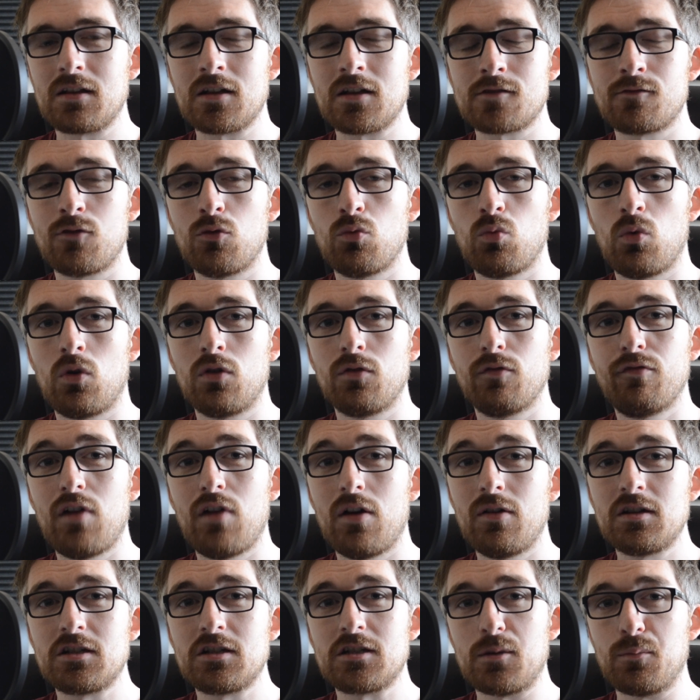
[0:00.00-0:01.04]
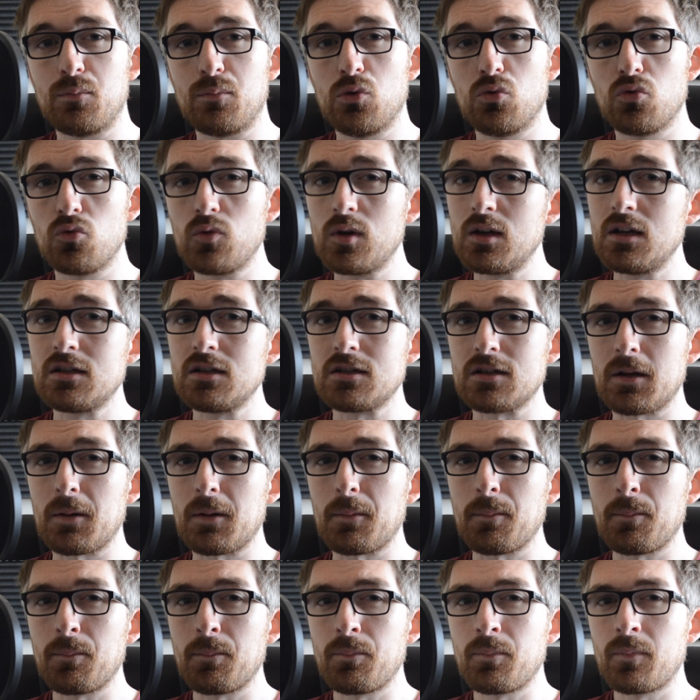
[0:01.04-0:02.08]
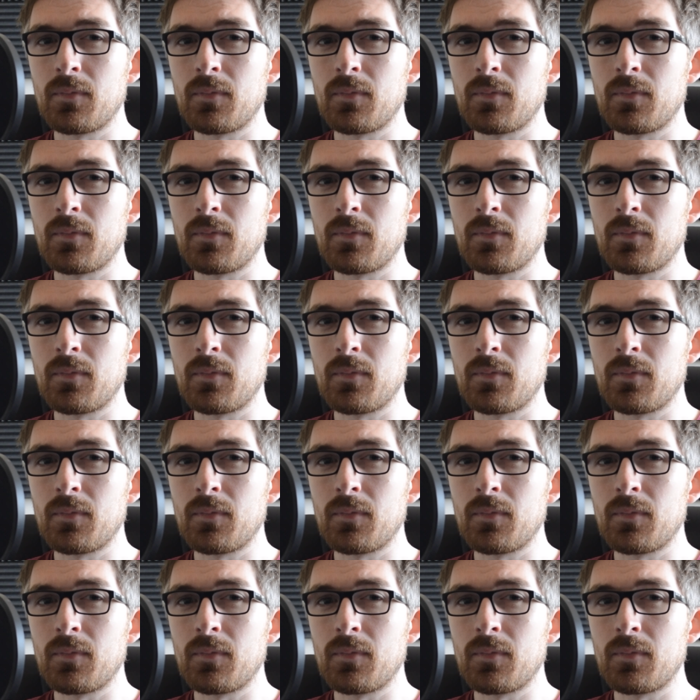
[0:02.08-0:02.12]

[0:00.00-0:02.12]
and that's for one very simple reason.